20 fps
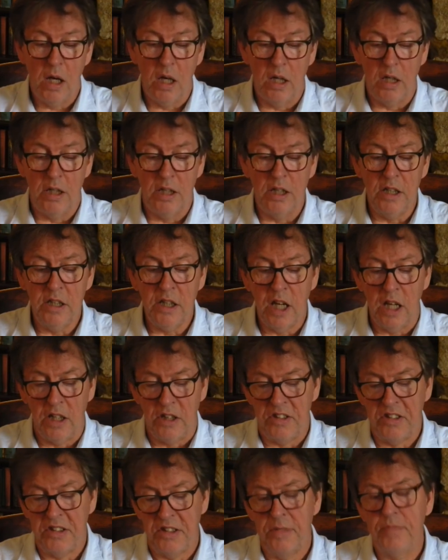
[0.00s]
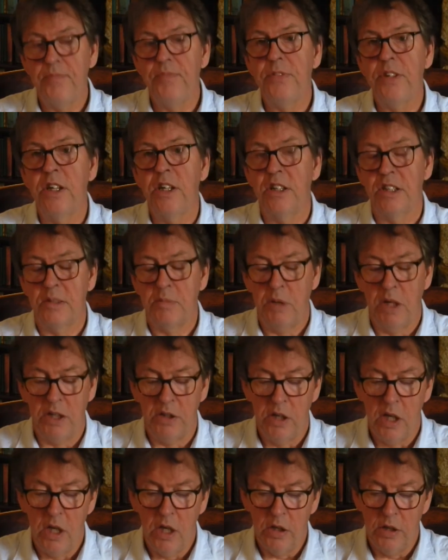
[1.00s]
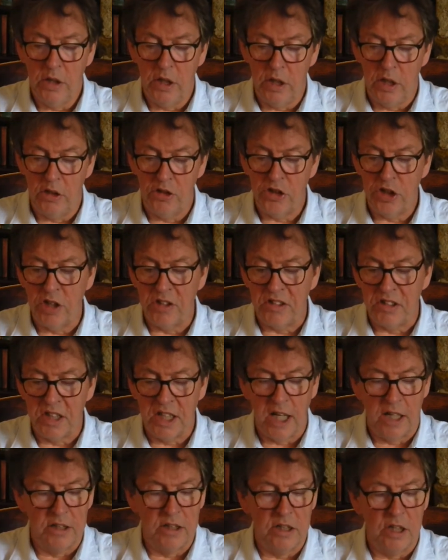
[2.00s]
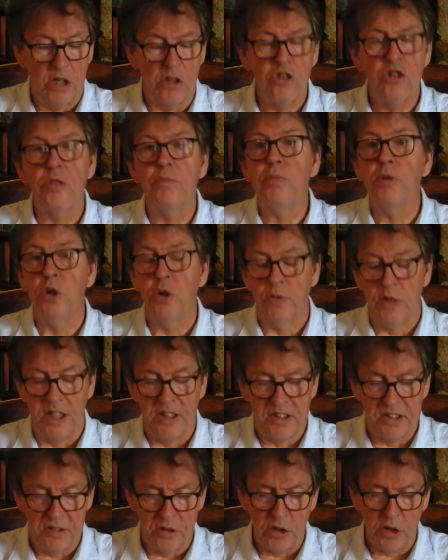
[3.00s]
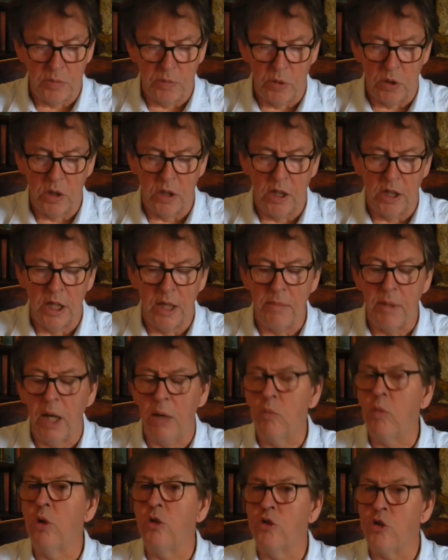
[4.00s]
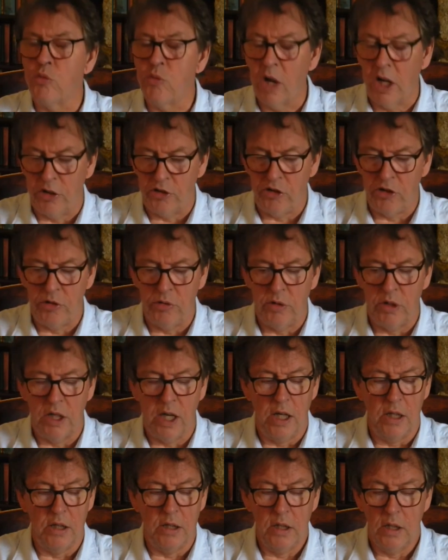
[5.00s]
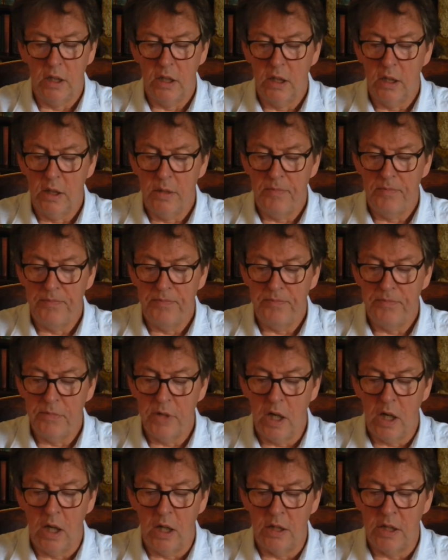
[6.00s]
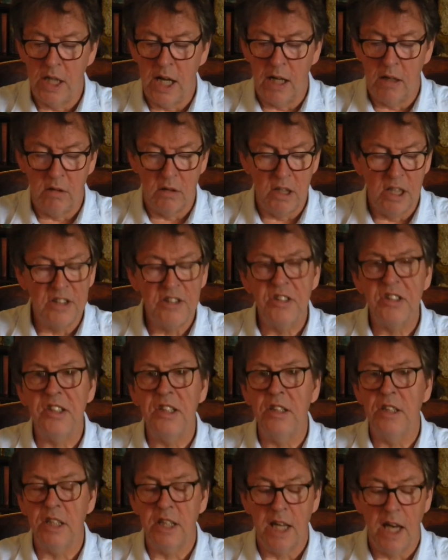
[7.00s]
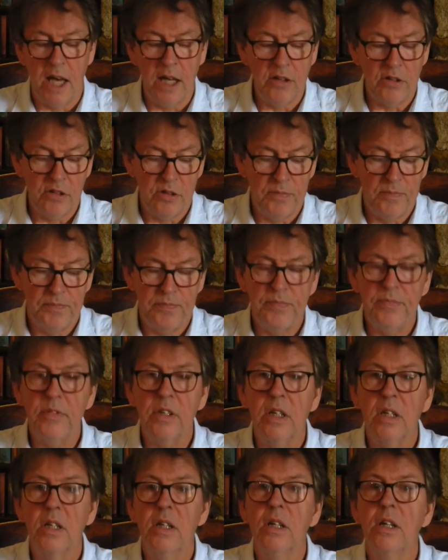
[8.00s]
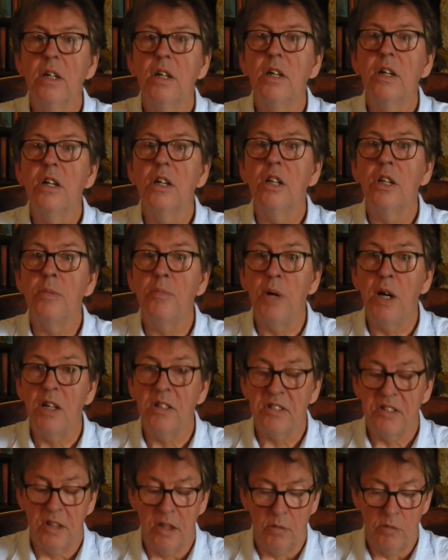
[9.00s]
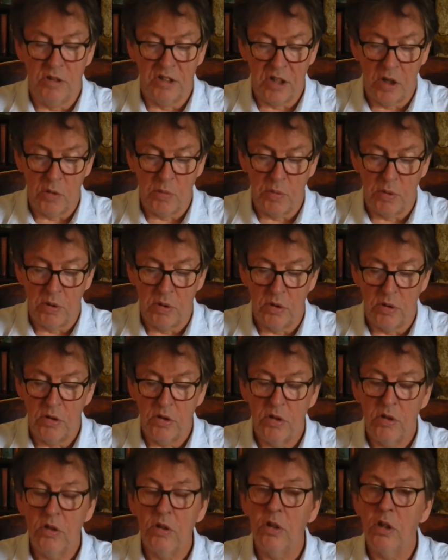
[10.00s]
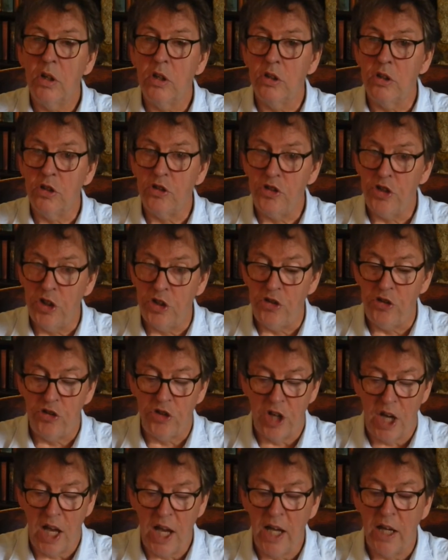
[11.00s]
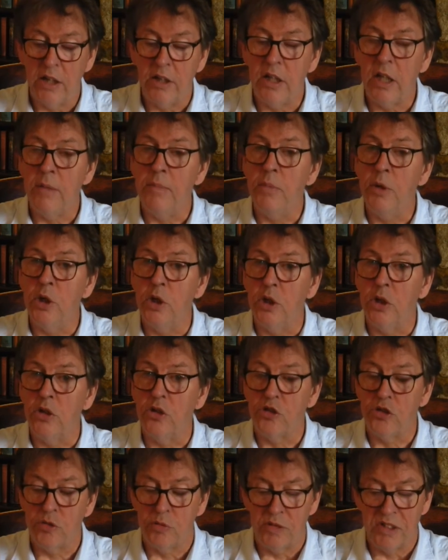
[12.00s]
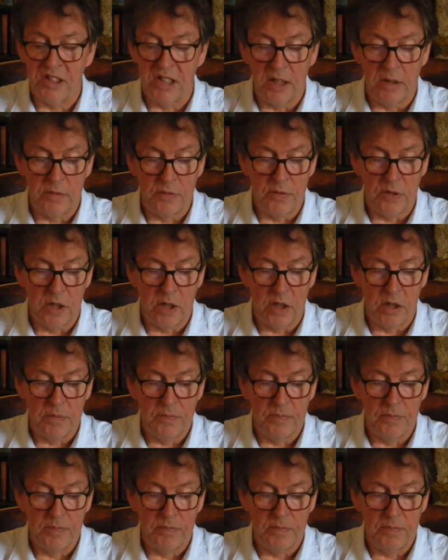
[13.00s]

In case," he explained, "the chosen candidate should prove unsuitable, and I might want to write to you again. Now, let us see the cat." The basket was opened, and a ginger head emerged resentfully.